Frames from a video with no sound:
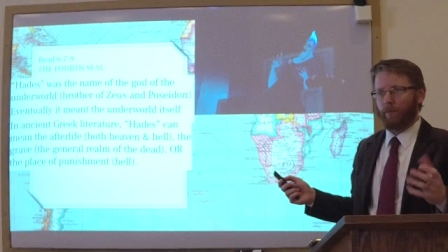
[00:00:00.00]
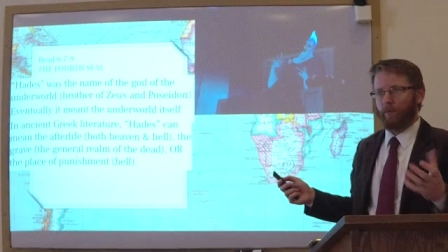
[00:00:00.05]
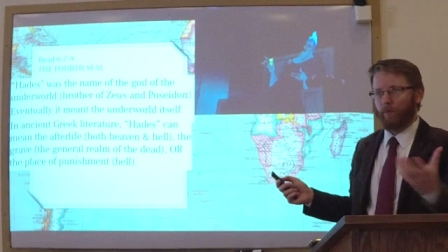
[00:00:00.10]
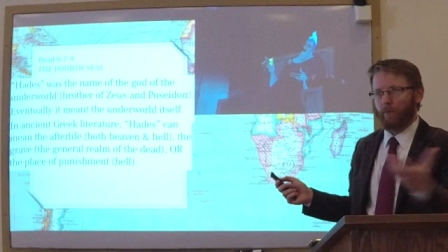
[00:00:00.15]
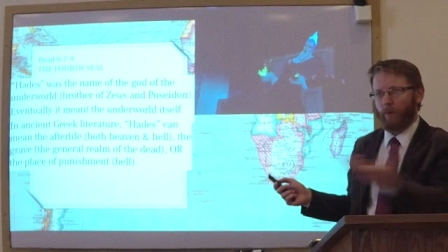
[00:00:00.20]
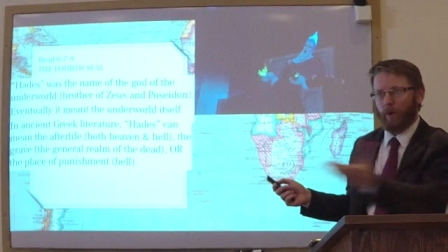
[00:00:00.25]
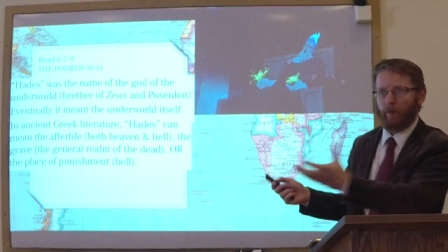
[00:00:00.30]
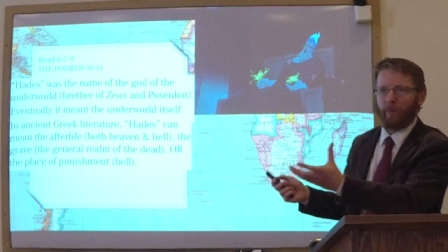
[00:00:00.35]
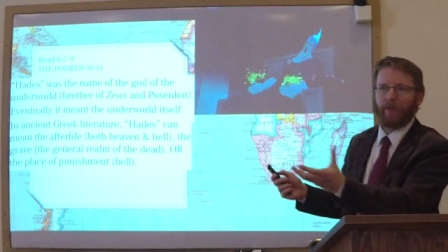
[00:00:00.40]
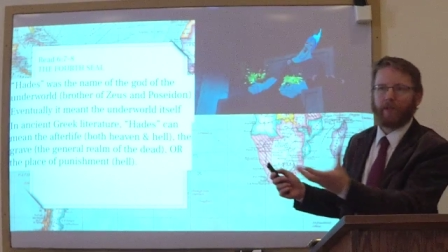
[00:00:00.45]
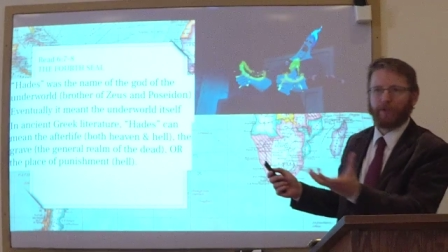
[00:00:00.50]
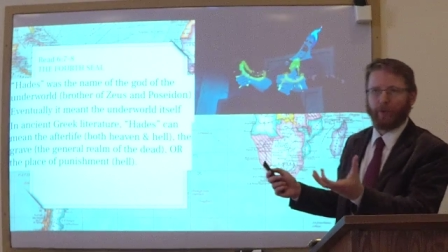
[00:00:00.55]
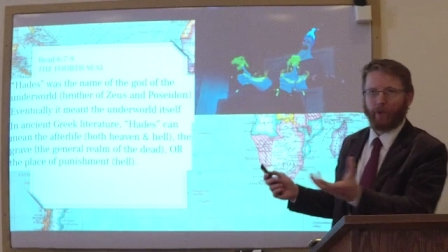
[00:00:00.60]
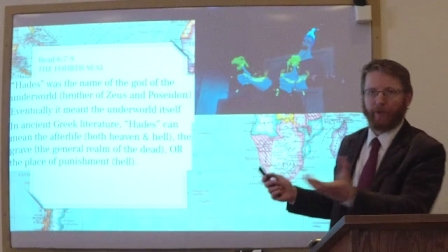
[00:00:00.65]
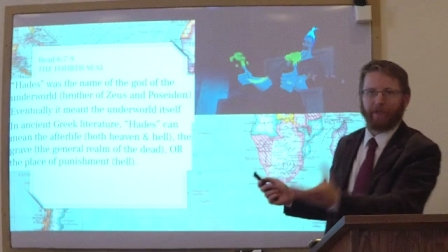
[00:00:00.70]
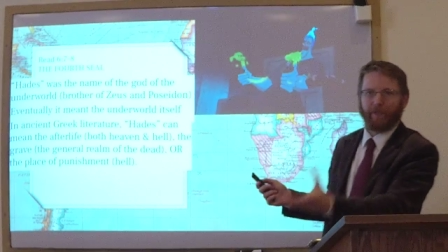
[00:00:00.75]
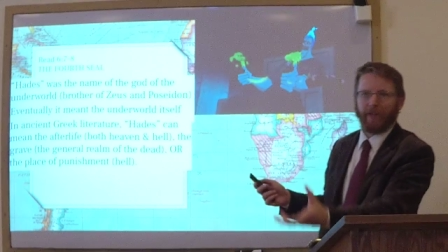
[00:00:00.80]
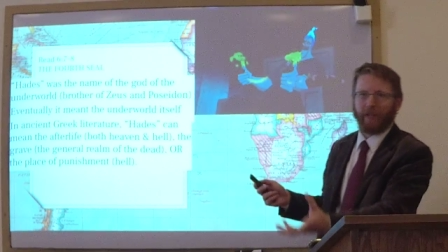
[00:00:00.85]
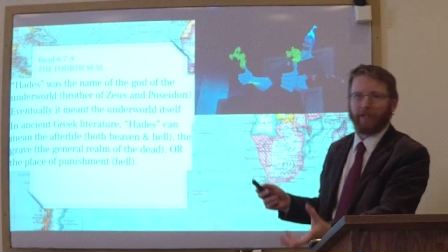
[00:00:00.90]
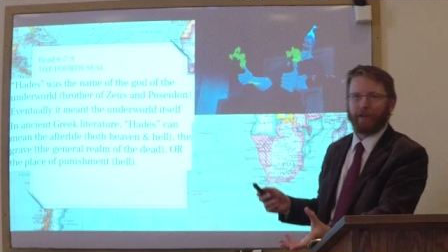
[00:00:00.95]
what we sort
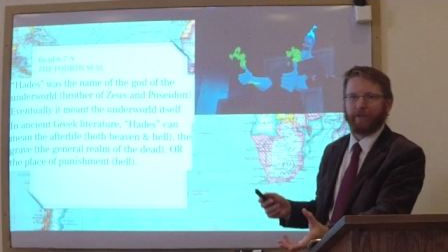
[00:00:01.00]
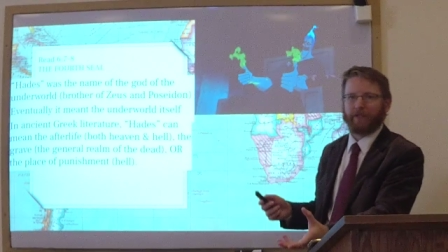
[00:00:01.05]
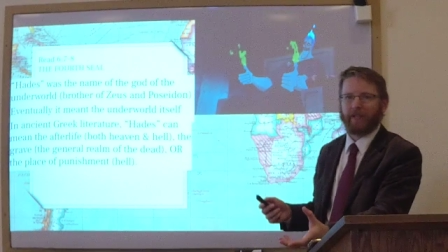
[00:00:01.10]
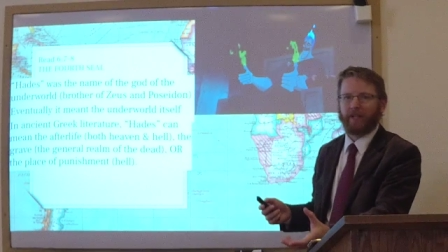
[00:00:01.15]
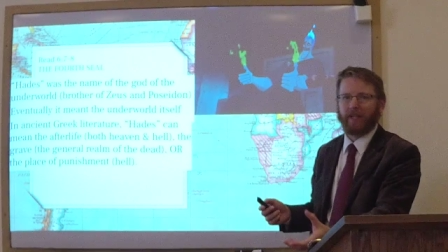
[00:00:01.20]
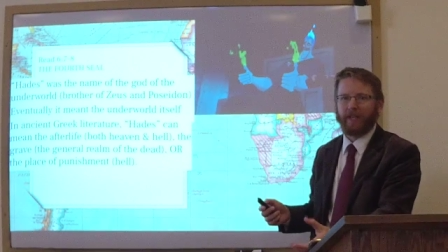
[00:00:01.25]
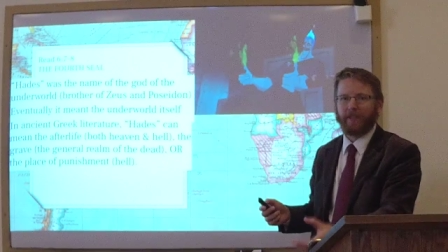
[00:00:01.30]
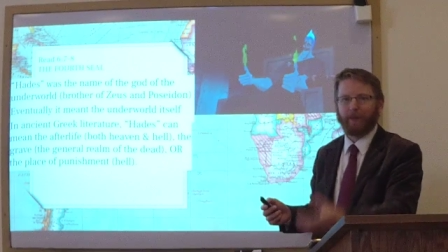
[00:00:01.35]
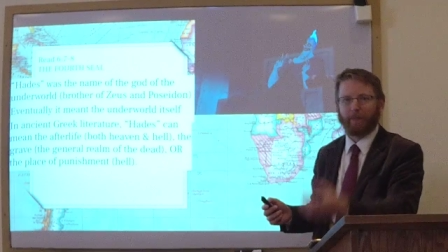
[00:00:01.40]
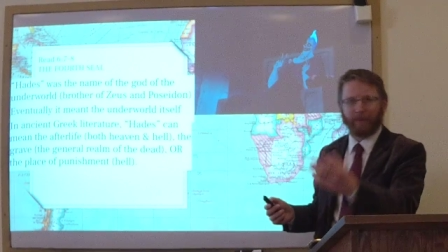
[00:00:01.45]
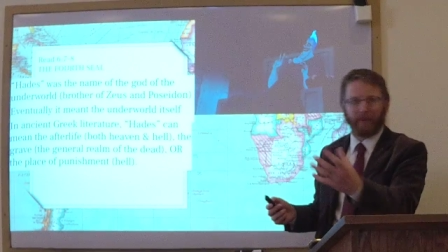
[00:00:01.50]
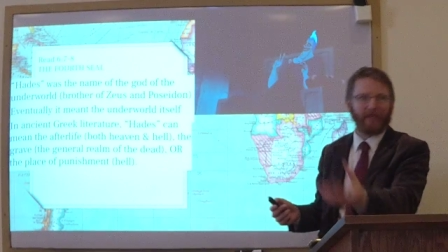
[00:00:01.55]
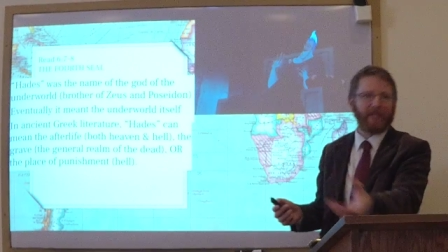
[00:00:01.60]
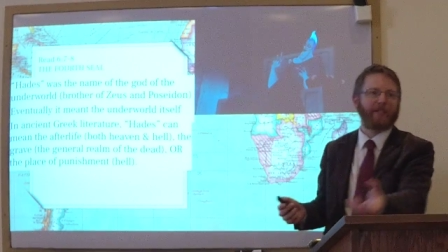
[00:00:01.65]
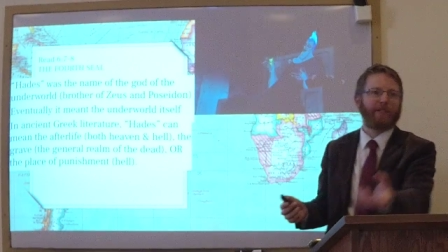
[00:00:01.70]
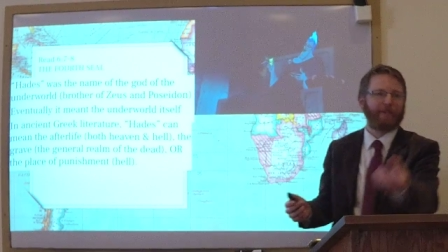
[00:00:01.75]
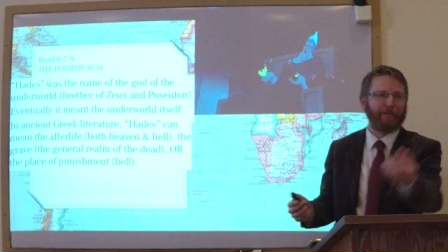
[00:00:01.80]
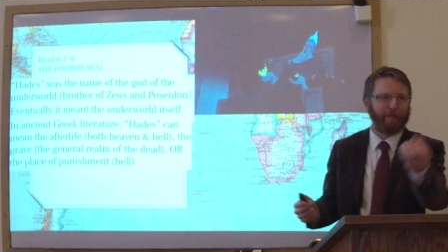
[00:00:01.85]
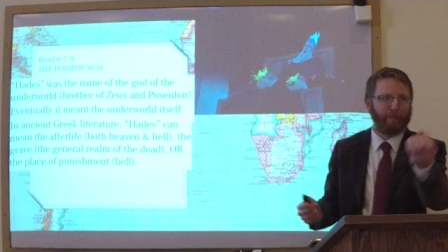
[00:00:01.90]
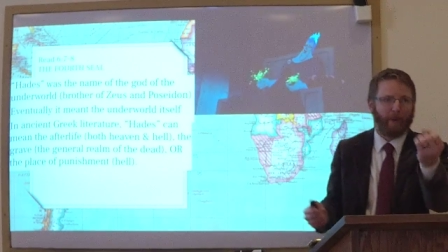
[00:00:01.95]
of think of today, the
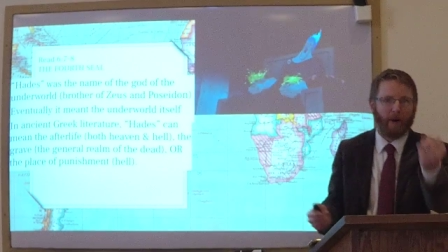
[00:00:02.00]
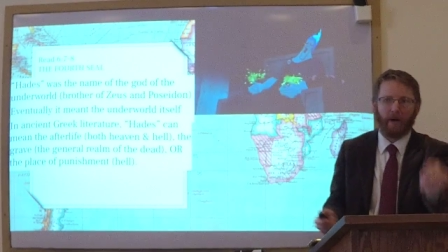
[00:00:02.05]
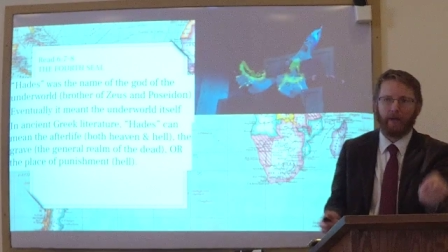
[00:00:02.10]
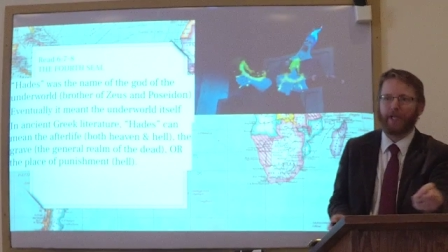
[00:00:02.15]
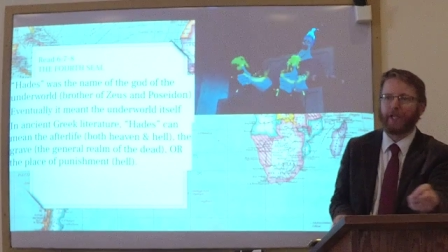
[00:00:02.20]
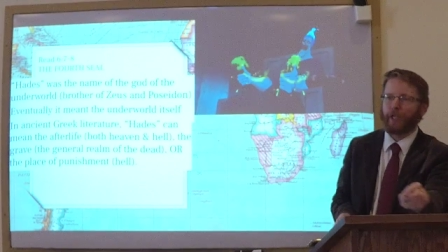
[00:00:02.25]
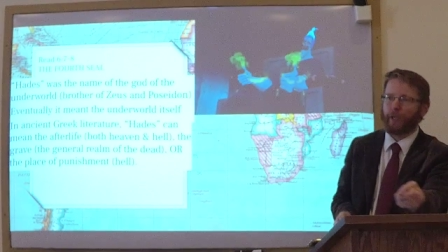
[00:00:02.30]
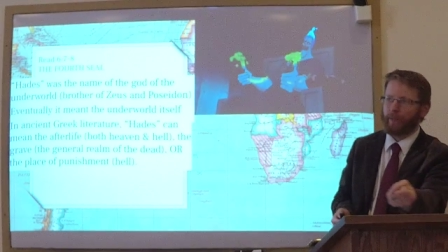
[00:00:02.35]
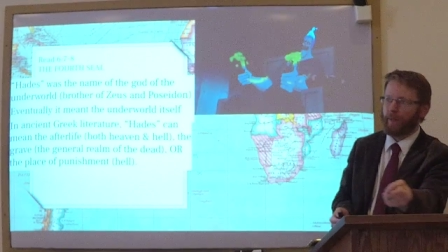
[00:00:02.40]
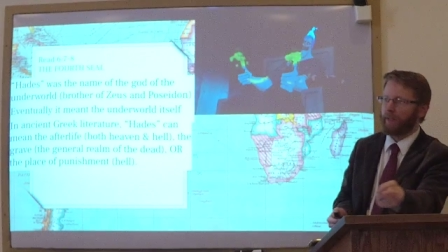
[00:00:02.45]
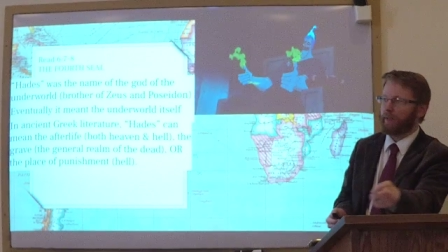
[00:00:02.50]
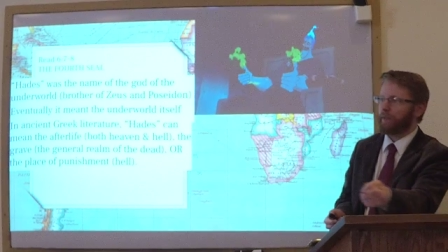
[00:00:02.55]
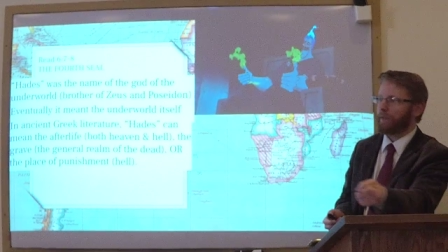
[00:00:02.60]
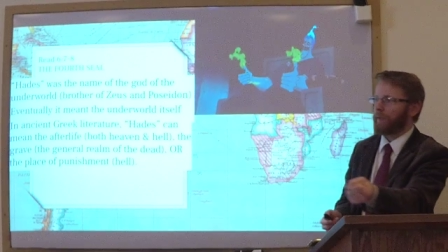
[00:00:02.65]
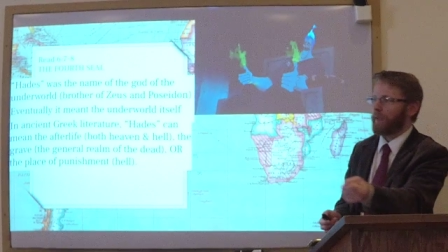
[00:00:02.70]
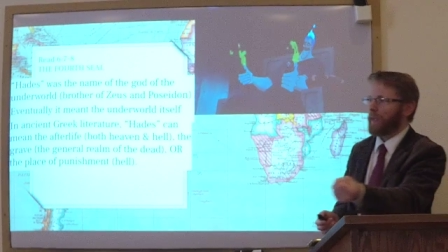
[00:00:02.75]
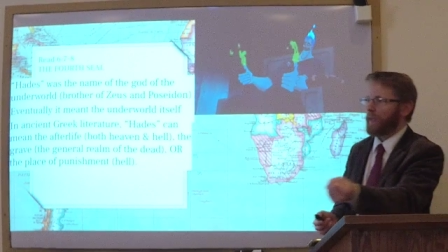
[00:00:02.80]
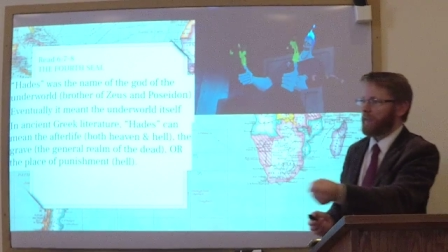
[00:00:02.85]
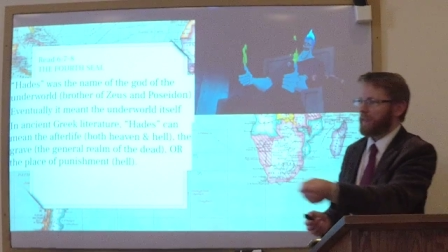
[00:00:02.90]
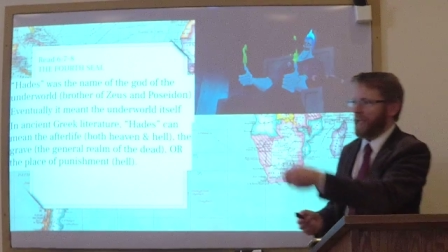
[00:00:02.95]
place of punishment,
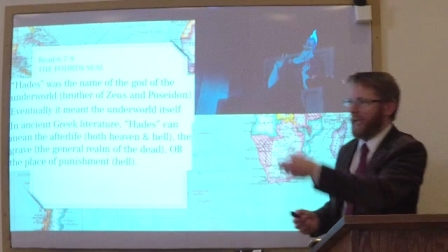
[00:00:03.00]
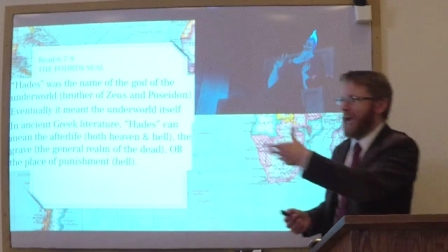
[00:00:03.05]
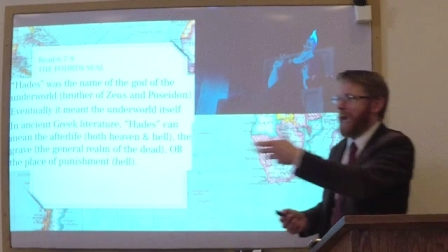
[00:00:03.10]
the